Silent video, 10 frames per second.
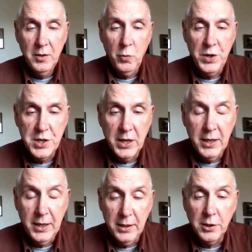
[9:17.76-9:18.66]
We say in
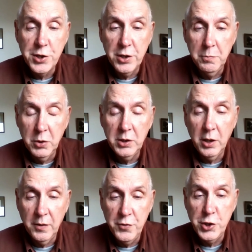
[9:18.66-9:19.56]
English, the book
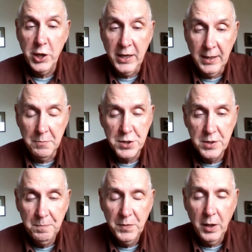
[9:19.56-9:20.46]
of James.
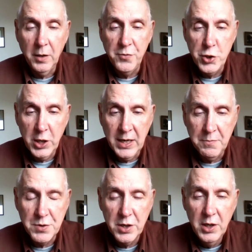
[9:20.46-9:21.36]
Of
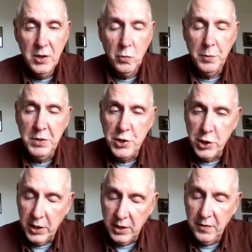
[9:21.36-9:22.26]
James would be
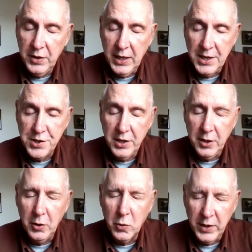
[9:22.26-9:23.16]
genitive case
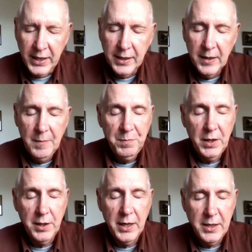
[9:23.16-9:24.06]
in Greek.
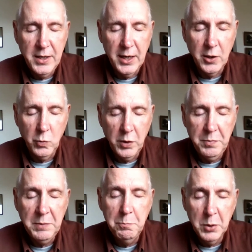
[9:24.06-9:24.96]
The head noun would
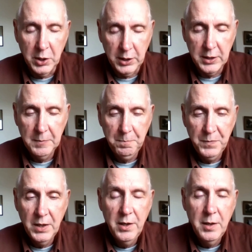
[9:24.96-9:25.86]
be book.
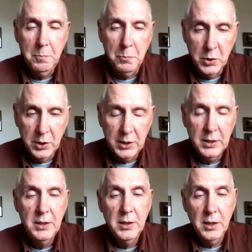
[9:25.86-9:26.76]
Book
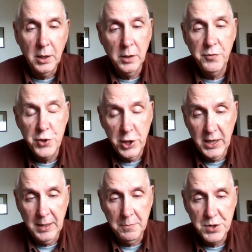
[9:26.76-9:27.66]
of
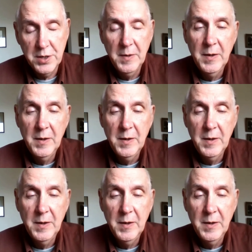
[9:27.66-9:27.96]
James.